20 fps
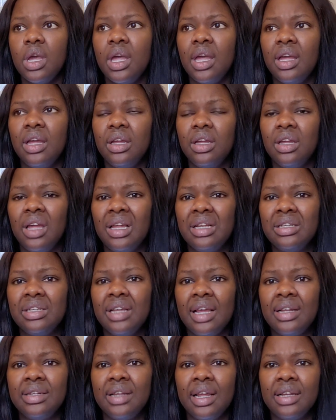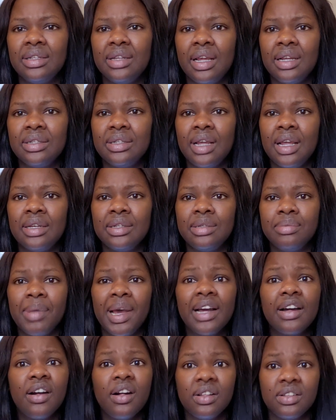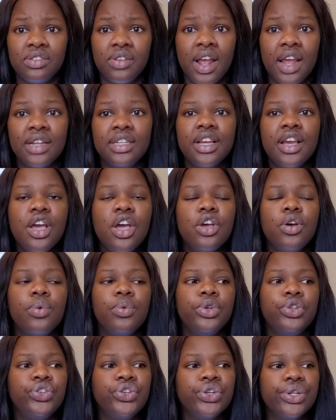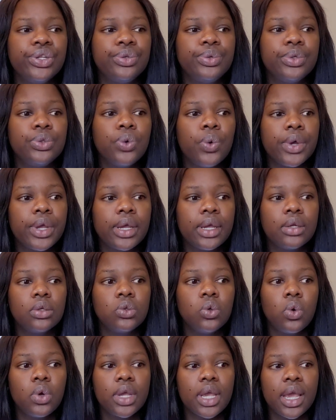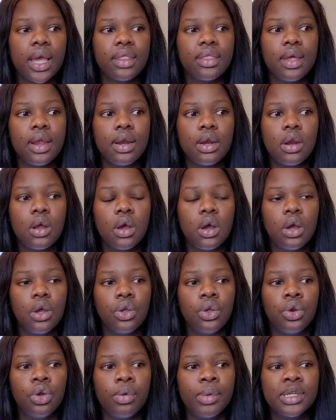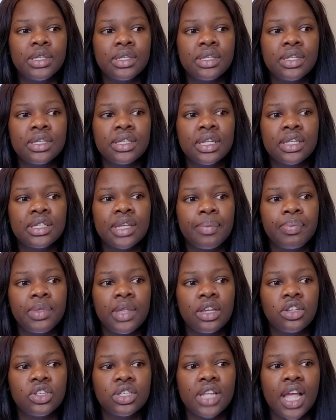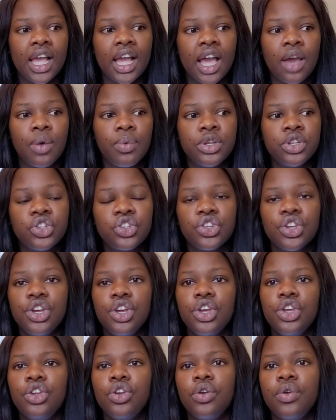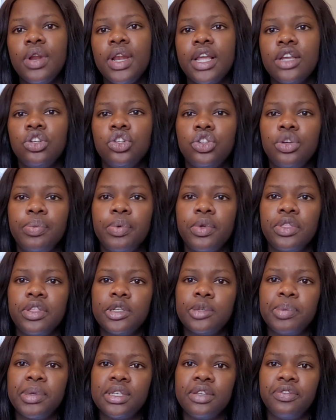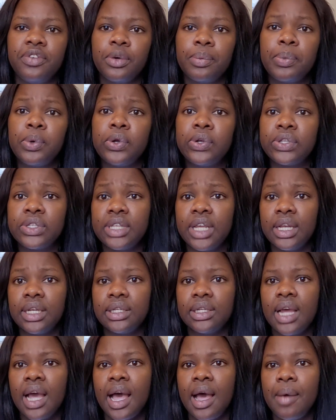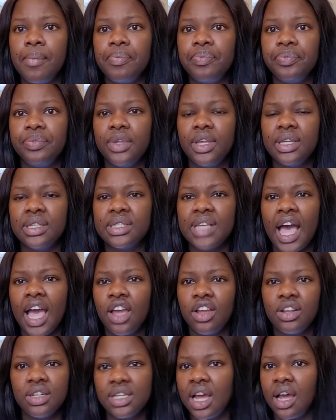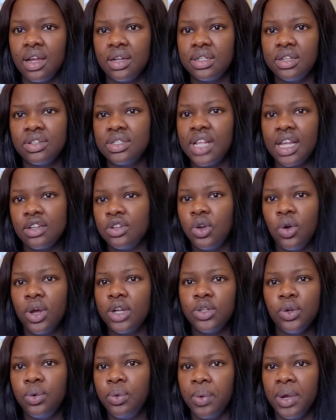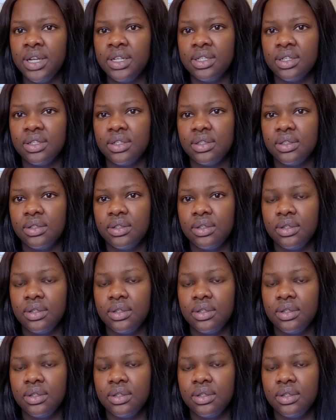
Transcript: Uh, and, and, and, and, and my girls, right? We chilled, we're talking and talking. And then, you know, my sister said something. She's like, I wish your relationship with a specific person um, is ironed out. I was like, no, I don't want it.